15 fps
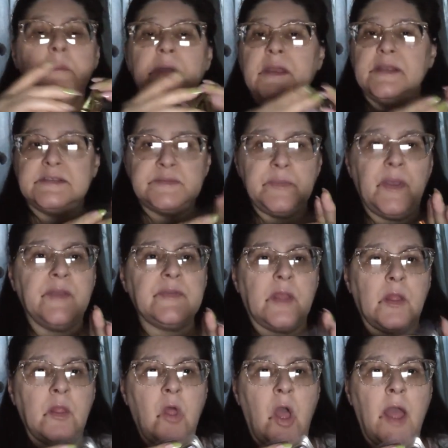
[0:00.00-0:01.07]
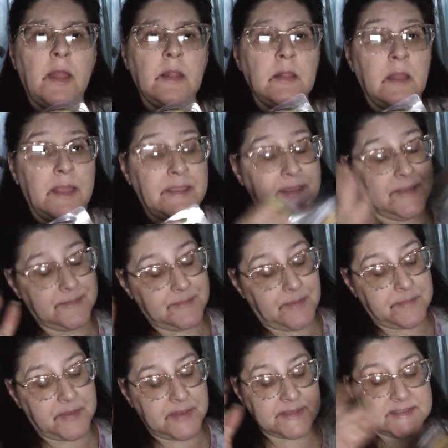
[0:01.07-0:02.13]
But it smells a lot like,
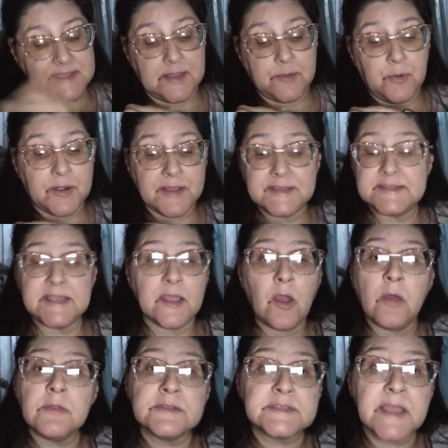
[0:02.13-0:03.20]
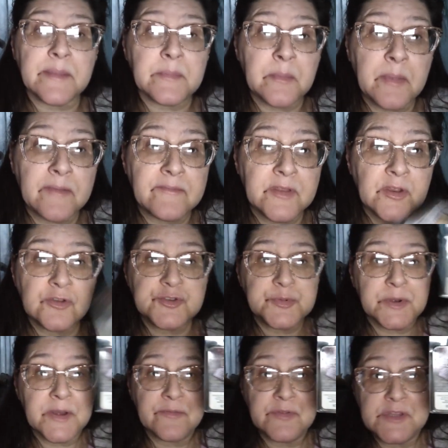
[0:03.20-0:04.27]
I'm going to say what I say all the time in my
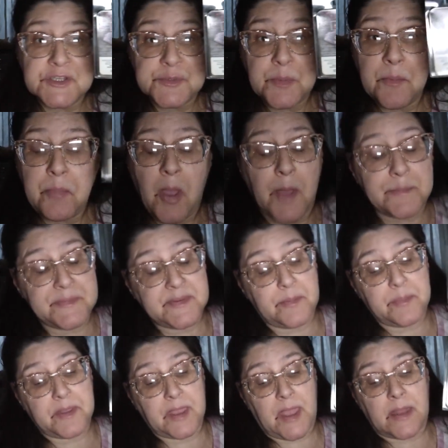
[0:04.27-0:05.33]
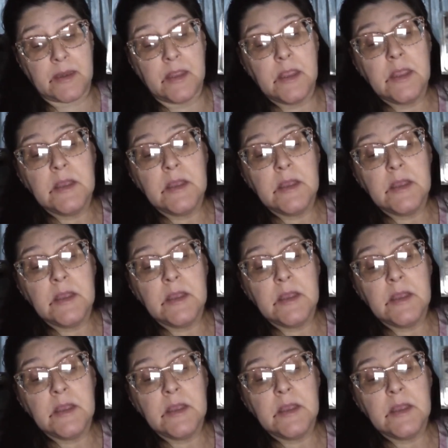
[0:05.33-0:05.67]
videos whenever this one pops up again.